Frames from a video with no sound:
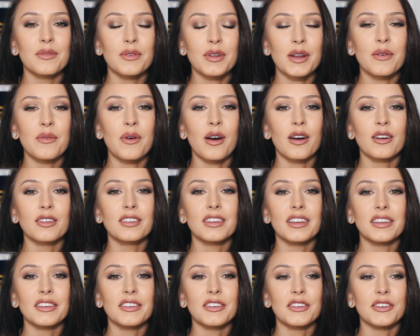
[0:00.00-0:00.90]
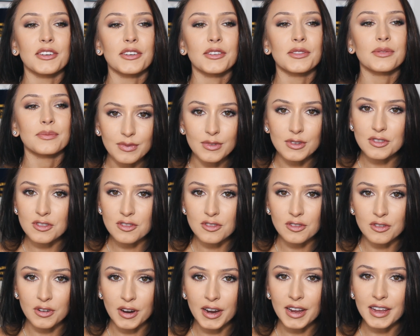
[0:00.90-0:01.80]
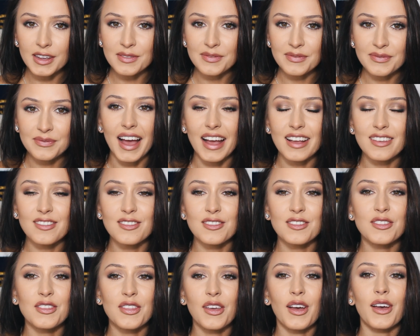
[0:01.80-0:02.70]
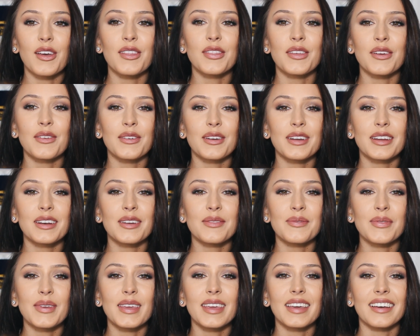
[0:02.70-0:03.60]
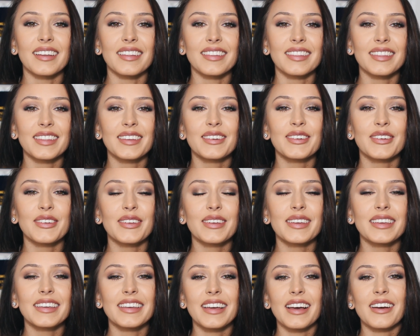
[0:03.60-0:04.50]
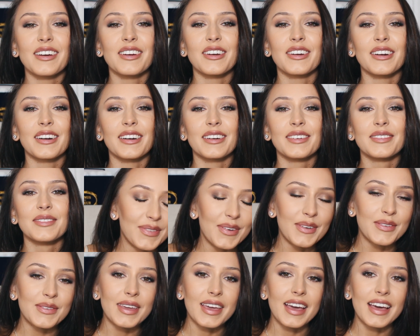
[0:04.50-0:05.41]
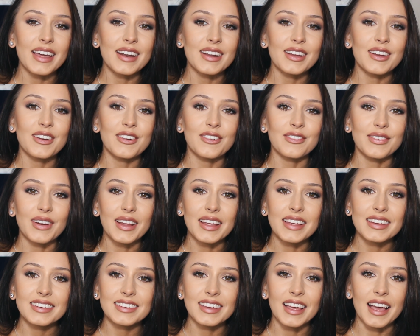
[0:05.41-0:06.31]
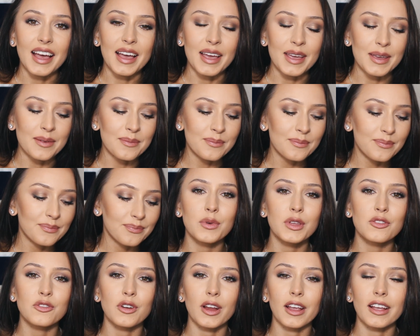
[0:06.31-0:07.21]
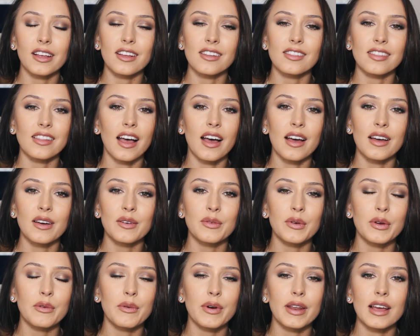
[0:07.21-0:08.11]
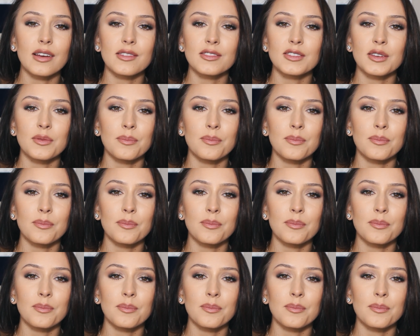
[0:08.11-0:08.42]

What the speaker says: what I walked into, which is great. I just thought they were gonna be a little younger. But we had a great time. We drank a lot, we went out